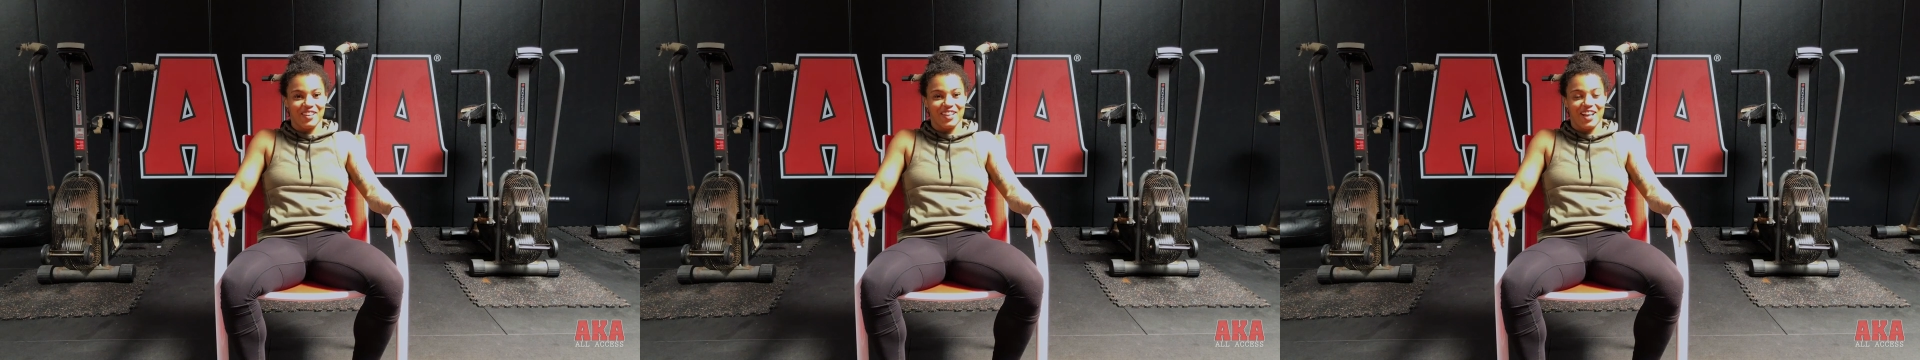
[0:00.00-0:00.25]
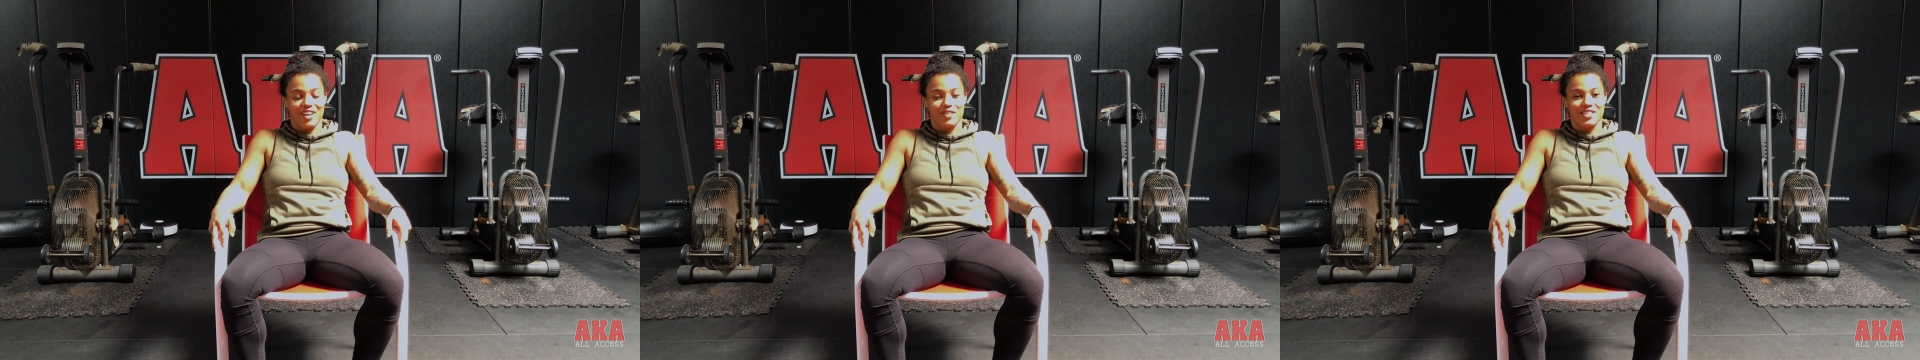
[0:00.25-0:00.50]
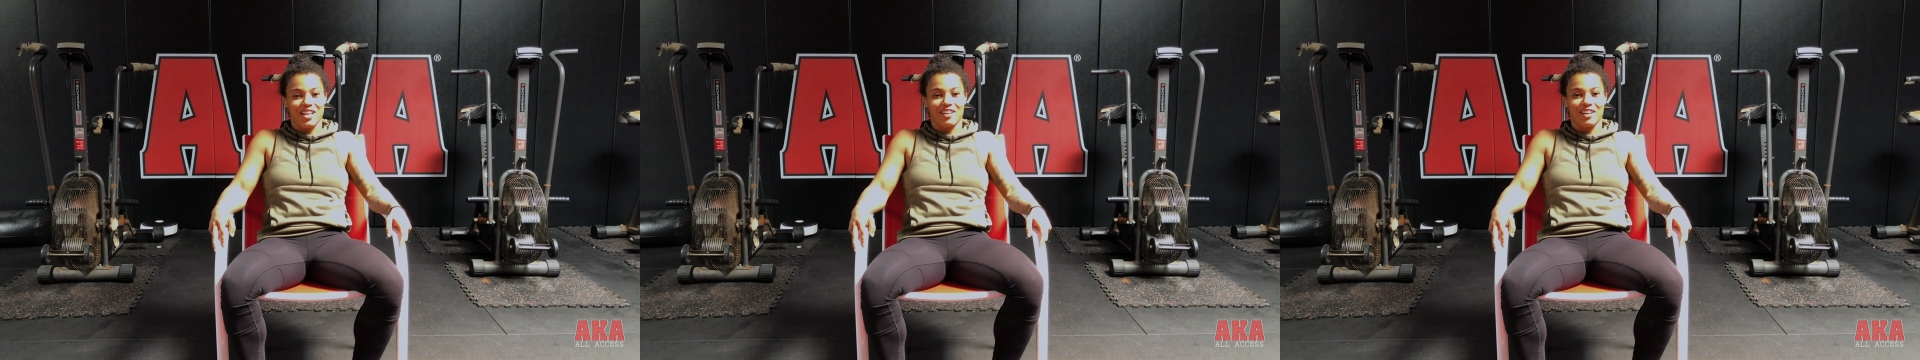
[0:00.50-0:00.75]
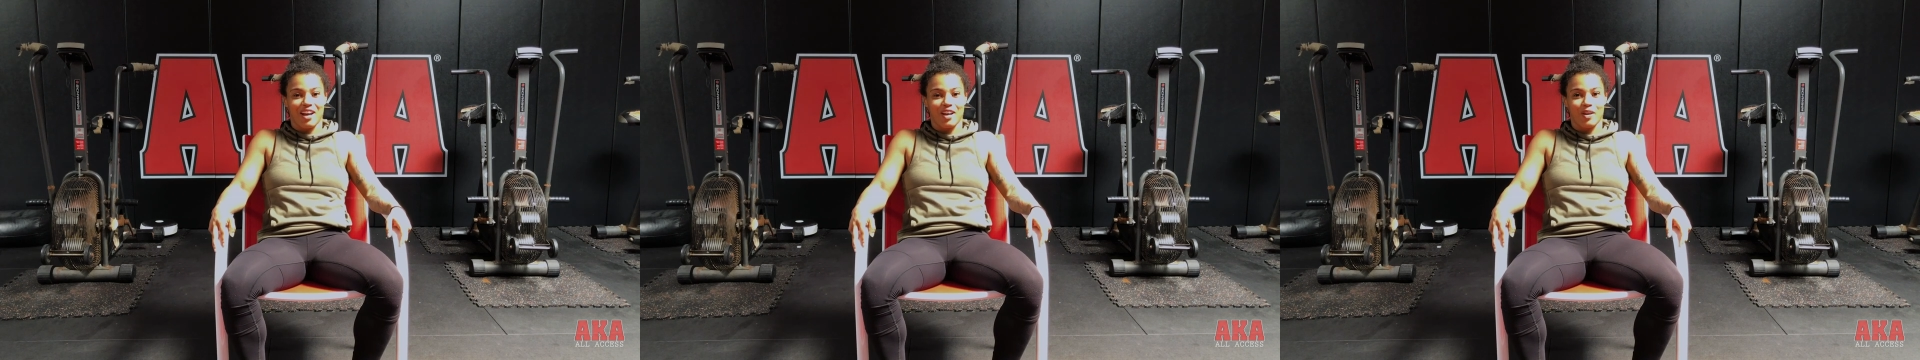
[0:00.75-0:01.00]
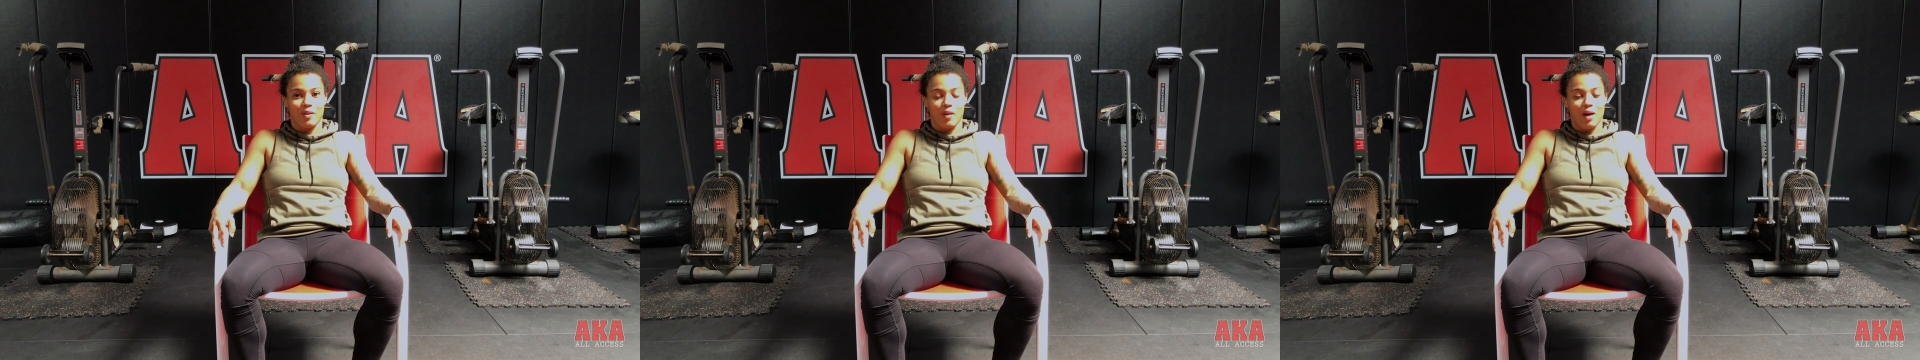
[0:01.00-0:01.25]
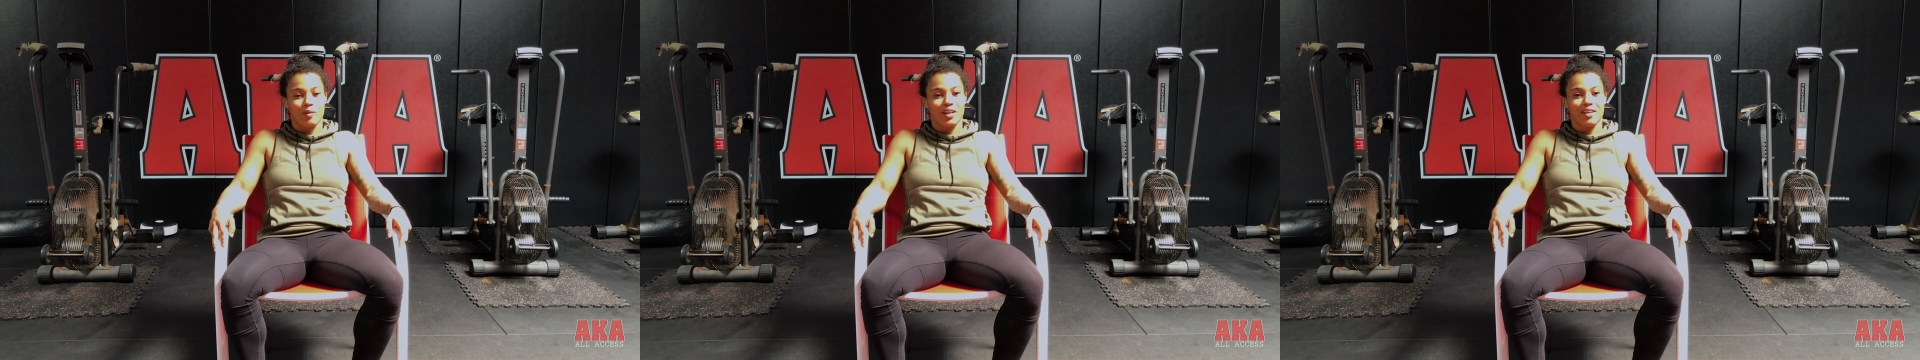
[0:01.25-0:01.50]
And I
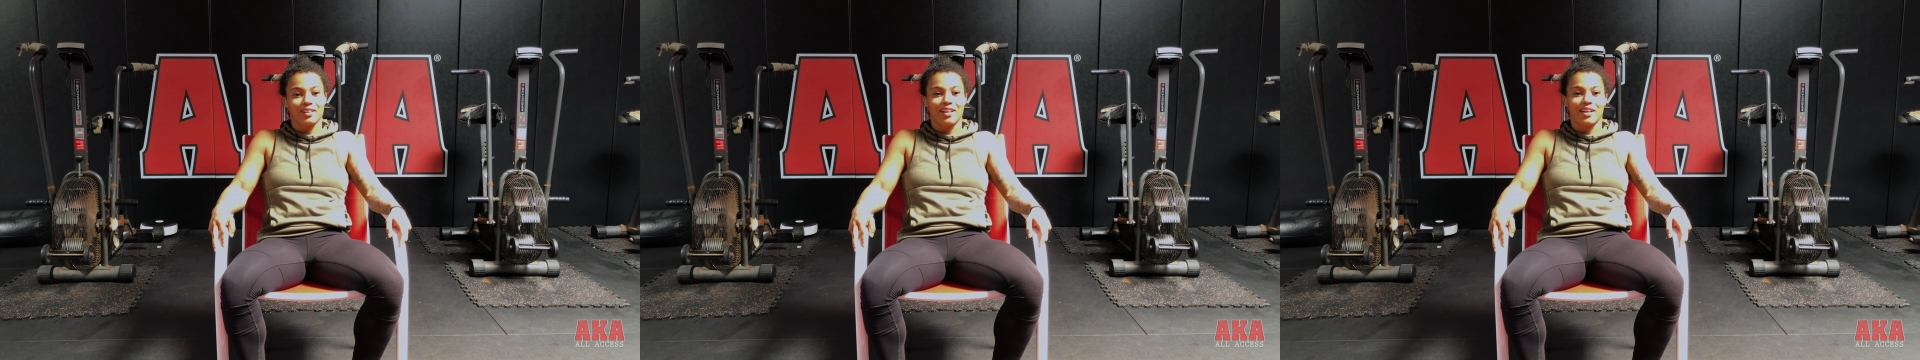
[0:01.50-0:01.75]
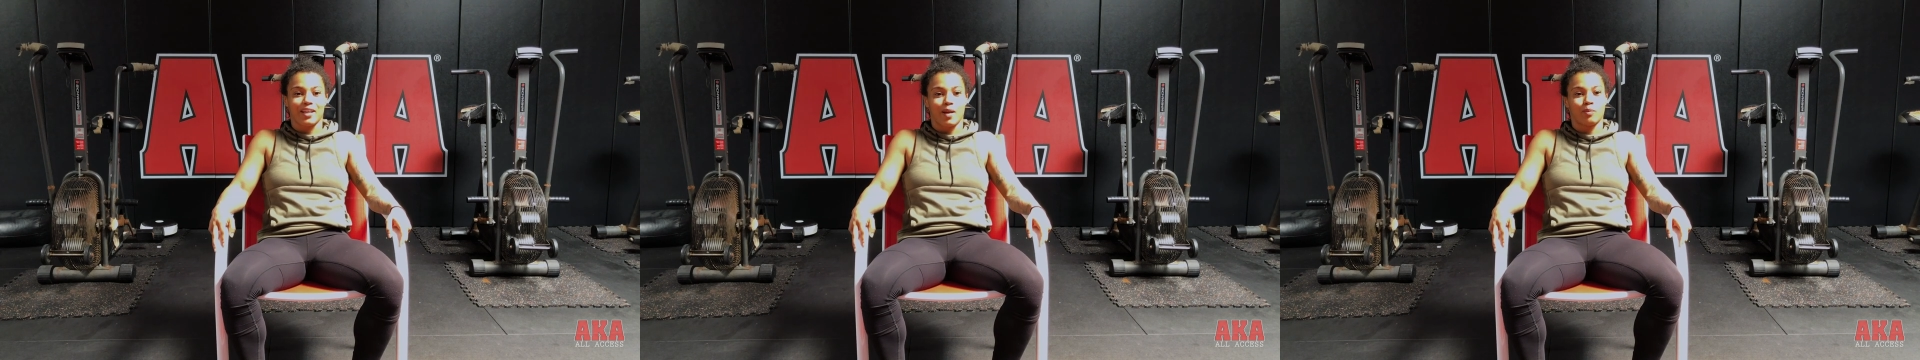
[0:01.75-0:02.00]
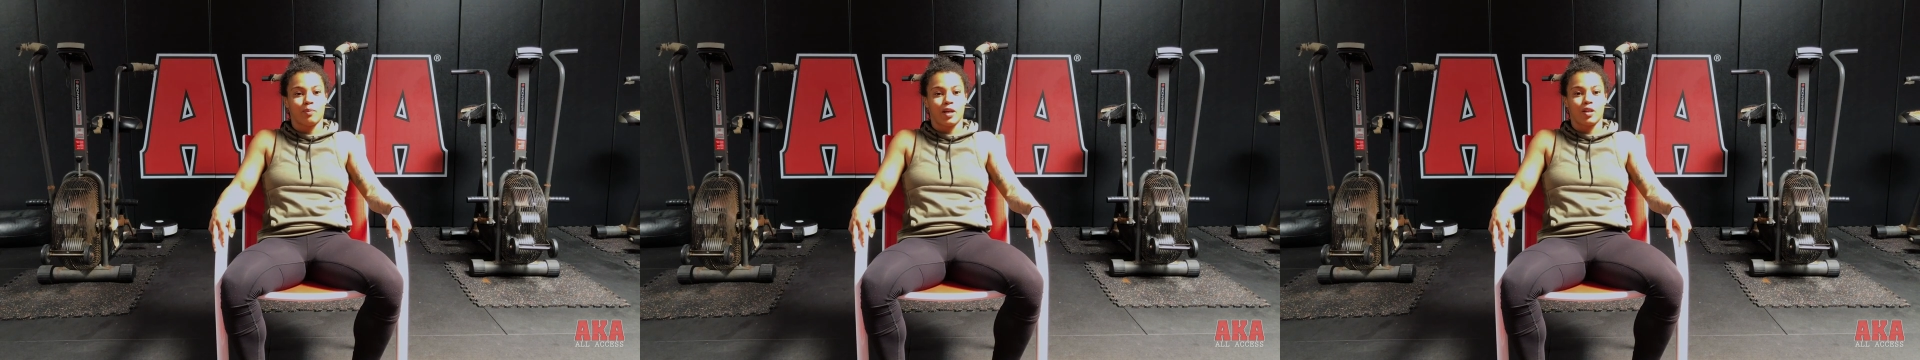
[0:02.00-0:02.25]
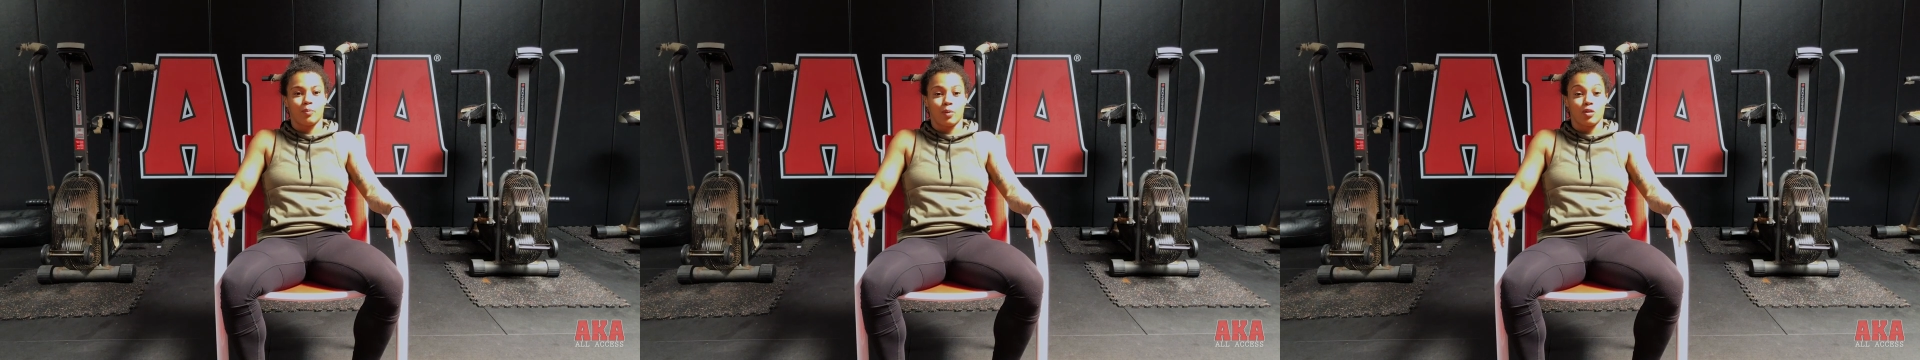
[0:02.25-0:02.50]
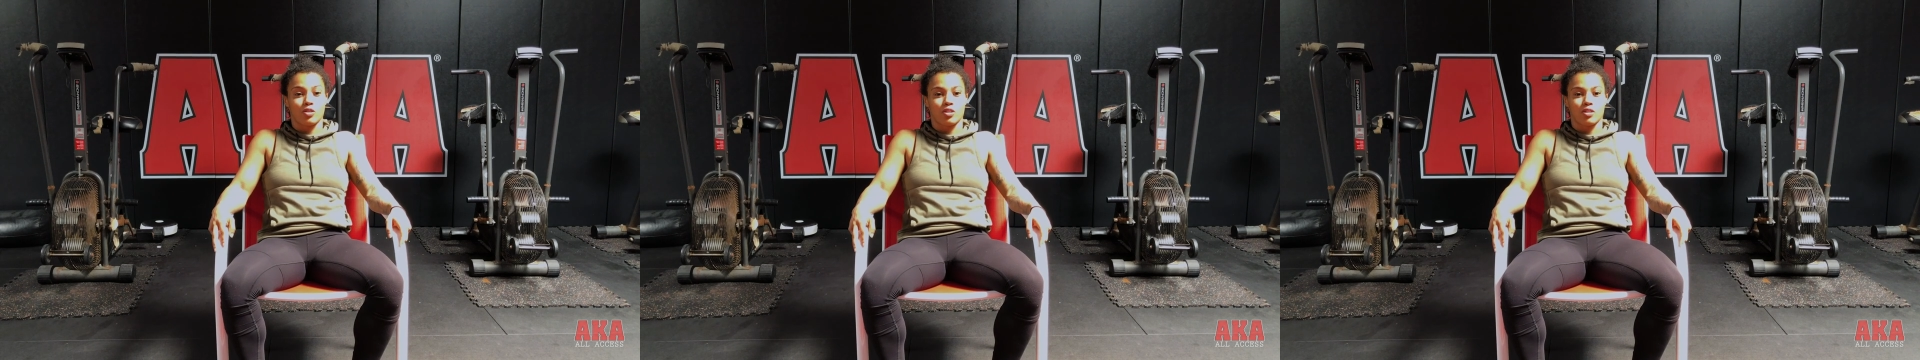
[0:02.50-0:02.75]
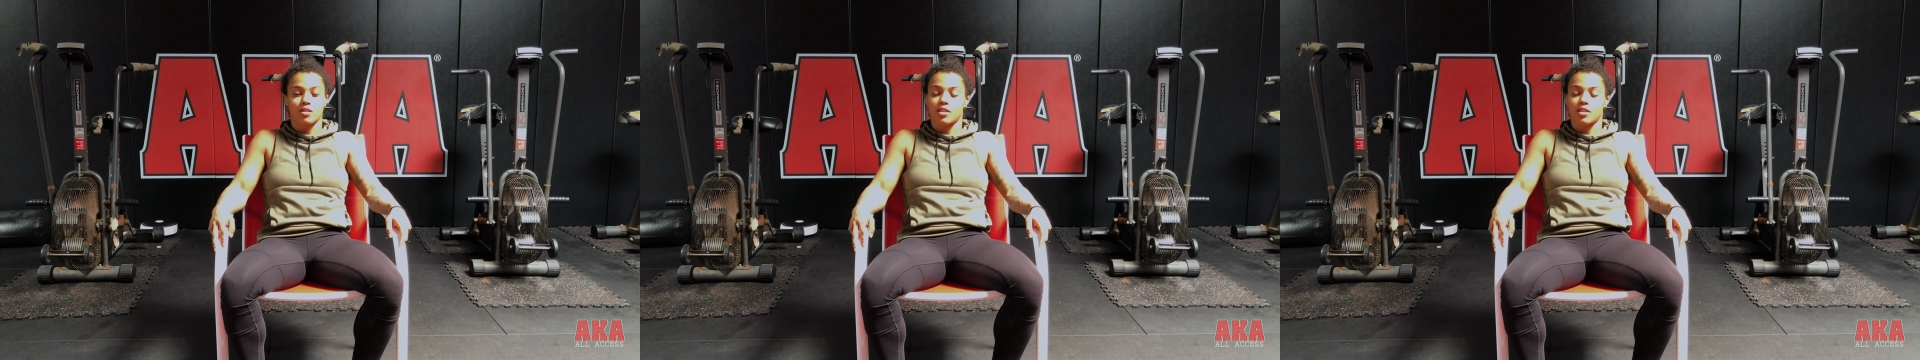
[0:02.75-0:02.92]
went out there and kept my composure,